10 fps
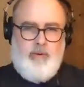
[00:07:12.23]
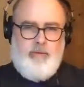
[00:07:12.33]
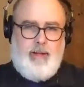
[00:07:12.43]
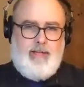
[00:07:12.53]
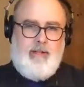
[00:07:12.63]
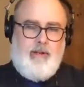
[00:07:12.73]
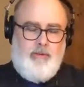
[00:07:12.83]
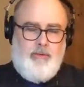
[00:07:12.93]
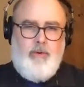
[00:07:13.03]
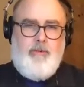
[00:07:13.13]
plastic
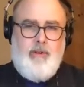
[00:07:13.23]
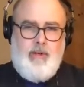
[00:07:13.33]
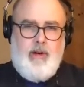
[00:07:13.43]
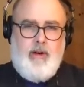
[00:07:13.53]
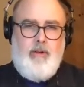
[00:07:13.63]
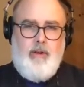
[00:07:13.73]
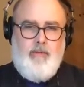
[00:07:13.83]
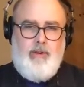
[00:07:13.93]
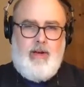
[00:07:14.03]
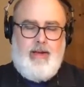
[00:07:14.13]
storage container you can
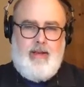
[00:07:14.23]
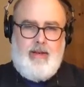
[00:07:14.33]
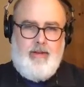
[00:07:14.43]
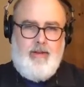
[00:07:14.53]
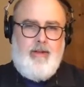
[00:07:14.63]
find